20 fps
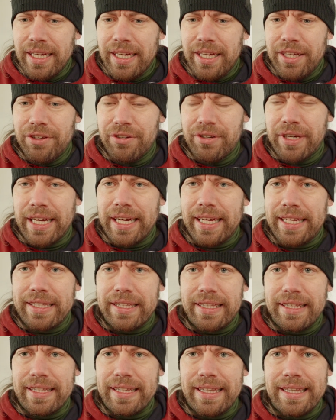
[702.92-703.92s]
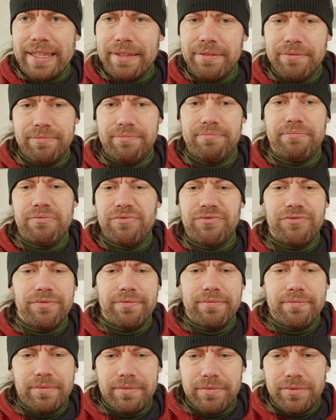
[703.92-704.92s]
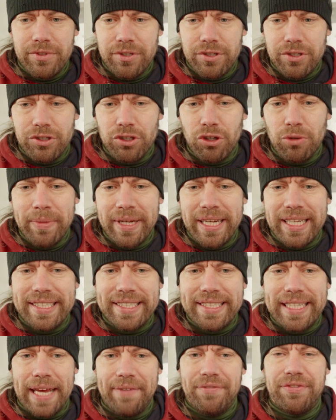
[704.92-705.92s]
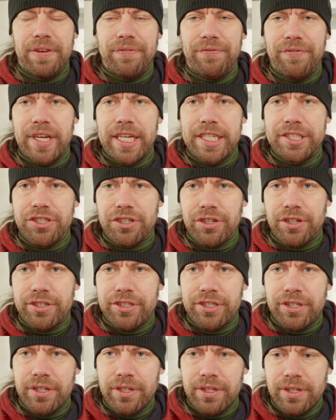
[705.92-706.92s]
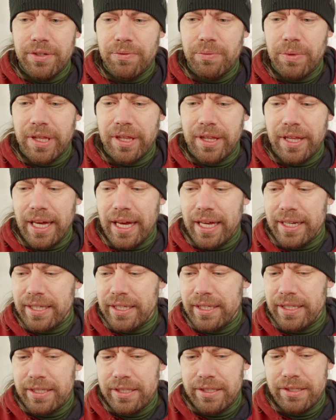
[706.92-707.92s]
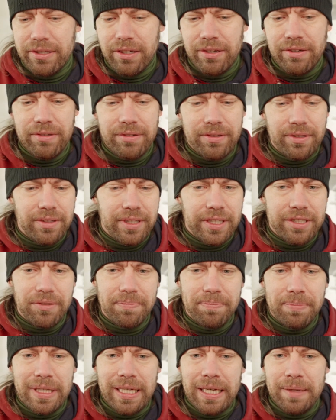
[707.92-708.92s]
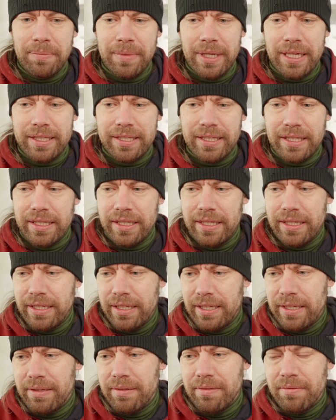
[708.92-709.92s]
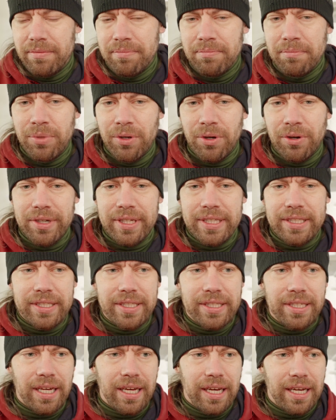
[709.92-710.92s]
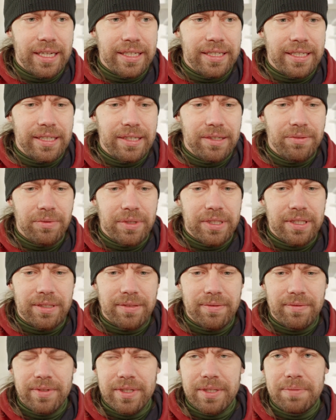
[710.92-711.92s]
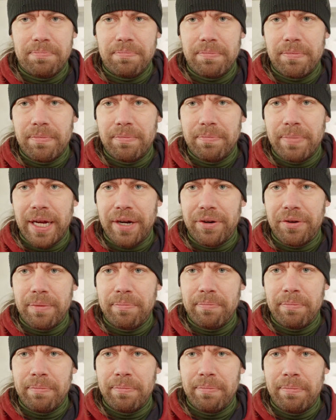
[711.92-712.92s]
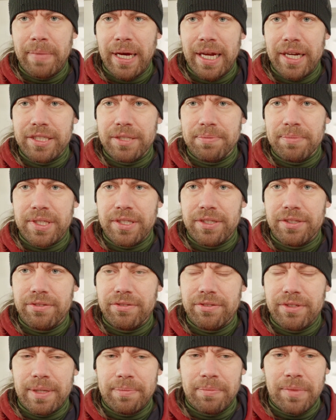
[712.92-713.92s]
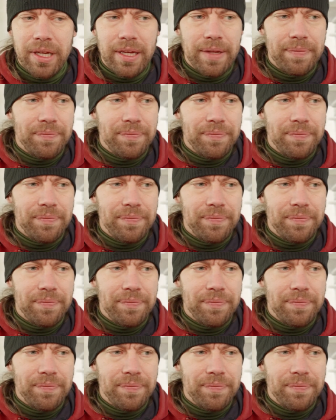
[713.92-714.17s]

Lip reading: You get so many safety features with that. So there's a BMS board inside, which is battery management system,